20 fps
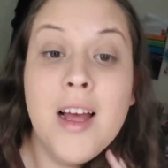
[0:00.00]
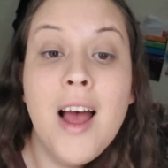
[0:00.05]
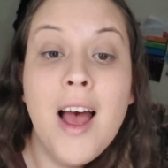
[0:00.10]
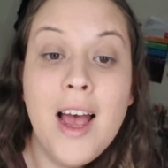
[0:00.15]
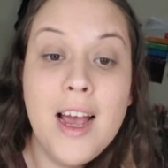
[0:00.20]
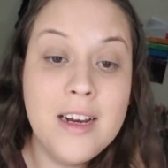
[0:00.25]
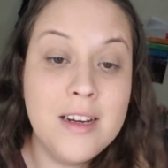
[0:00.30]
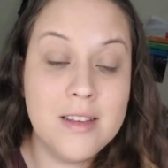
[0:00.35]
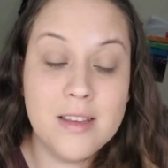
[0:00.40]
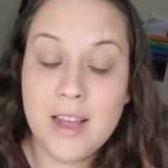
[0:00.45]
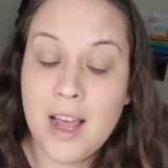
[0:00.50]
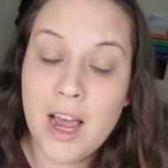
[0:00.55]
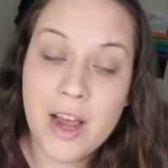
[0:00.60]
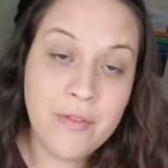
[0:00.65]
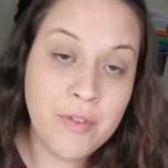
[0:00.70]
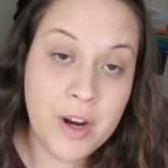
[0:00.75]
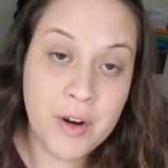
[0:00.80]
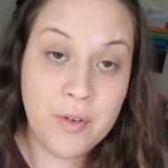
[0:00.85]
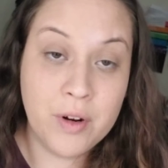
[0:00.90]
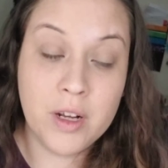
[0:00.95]

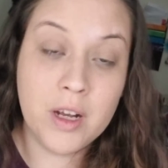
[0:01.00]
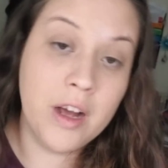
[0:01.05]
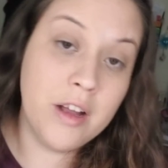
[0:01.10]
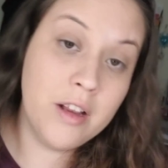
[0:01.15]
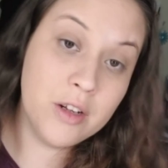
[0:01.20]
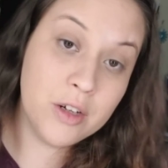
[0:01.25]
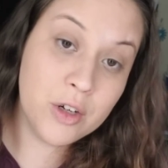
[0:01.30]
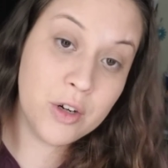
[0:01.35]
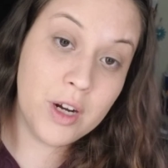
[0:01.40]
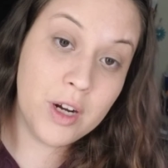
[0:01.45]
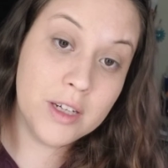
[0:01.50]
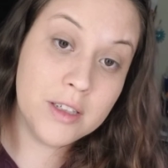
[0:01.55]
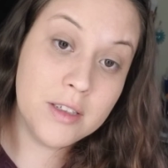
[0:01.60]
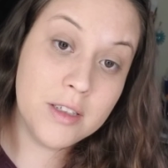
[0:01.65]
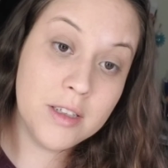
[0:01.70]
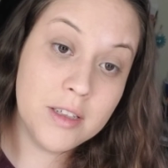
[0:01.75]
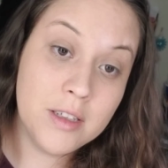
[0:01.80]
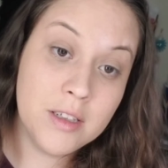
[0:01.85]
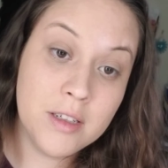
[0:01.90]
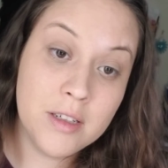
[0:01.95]
I've never color
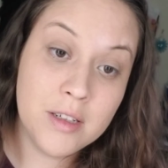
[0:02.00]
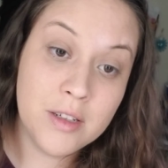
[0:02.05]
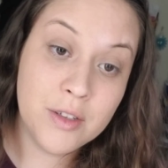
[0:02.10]
corrected,